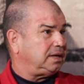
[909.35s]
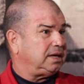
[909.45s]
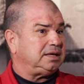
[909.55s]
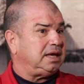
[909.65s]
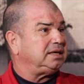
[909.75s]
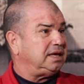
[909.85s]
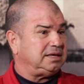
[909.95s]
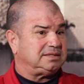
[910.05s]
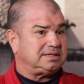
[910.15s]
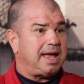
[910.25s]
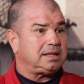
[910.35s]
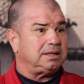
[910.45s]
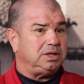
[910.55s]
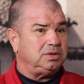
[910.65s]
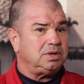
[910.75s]

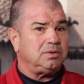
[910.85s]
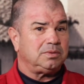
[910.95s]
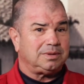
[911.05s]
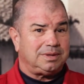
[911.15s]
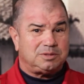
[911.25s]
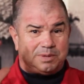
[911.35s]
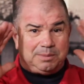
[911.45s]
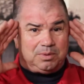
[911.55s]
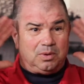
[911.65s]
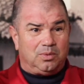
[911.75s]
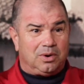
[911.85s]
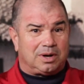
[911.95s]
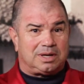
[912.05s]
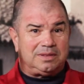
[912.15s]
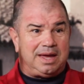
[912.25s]
Exactly. These people
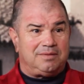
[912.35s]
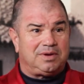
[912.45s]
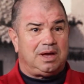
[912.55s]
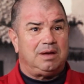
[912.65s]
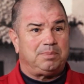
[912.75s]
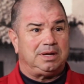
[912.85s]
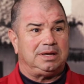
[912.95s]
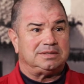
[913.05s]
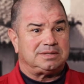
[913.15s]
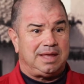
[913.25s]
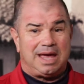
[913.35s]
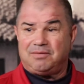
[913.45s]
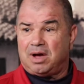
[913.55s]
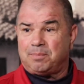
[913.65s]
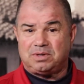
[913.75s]
work and they have companies and they
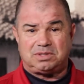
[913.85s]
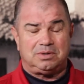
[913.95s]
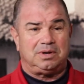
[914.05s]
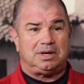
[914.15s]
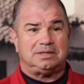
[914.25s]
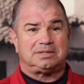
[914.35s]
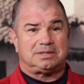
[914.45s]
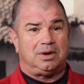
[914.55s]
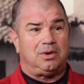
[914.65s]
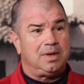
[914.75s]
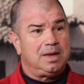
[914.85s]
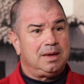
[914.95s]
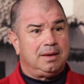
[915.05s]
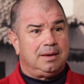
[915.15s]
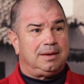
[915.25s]
have opportunities. So
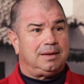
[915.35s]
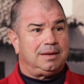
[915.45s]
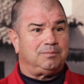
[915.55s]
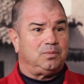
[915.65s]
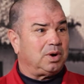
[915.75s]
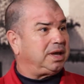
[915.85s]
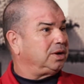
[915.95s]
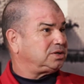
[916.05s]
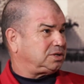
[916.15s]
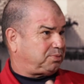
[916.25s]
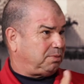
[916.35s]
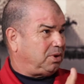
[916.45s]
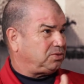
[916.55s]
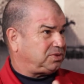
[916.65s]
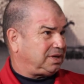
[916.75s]
we're here to
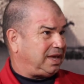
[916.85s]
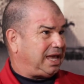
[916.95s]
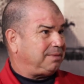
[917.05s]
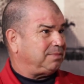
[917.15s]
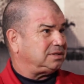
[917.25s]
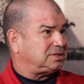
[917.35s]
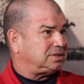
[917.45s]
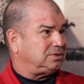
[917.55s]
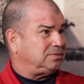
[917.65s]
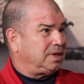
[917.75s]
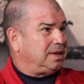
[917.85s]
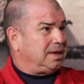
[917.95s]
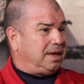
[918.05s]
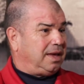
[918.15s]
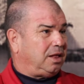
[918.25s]
promote the game and to
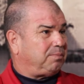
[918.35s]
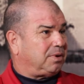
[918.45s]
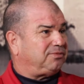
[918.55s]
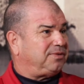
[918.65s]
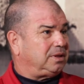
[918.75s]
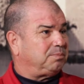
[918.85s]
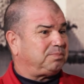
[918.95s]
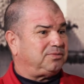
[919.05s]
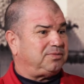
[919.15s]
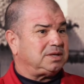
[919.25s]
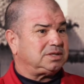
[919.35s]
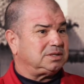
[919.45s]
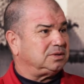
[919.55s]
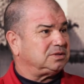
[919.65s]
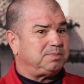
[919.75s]
help our fellow
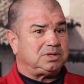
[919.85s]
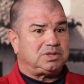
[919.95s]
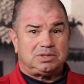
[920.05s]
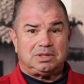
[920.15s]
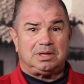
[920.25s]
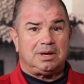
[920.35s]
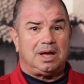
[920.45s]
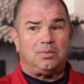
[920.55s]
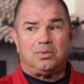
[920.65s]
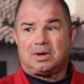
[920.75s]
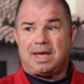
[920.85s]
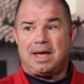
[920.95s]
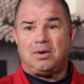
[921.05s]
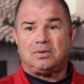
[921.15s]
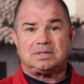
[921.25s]
professionals. But should it not work
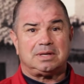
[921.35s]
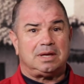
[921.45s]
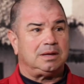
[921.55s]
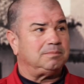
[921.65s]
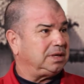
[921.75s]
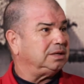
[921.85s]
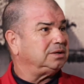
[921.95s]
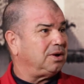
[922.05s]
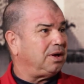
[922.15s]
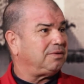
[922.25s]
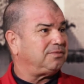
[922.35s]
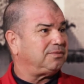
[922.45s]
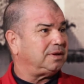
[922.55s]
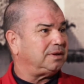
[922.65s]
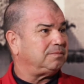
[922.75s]
out in golf,
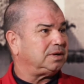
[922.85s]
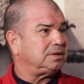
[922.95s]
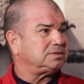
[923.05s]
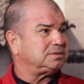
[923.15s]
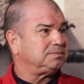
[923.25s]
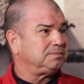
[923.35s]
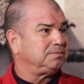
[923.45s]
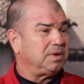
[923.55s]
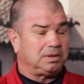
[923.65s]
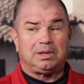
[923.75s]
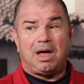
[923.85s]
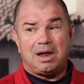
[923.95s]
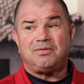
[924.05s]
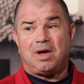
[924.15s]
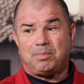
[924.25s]
there's a
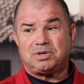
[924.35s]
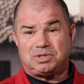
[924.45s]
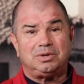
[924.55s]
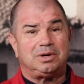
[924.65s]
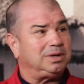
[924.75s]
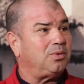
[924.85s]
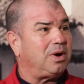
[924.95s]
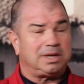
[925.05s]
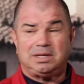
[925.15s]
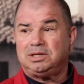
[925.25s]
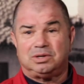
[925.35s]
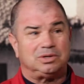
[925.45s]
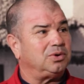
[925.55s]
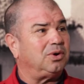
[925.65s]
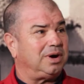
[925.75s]
lot of opportunity walking in your
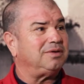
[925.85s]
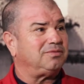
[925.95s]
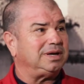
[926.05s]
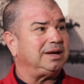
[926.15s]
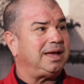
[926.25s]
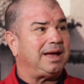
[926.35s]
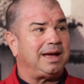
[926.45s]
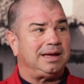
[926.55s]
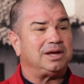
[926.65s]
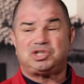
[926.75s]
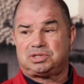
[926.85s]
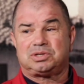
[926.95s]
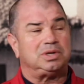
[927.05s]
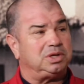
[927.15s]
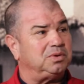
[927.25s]
door every day. I
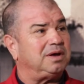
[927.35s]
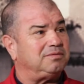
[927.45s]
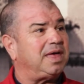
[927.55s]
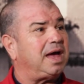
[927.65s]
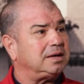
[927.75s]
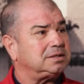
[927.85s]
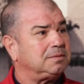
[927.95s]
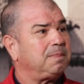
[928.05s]
assure you of that.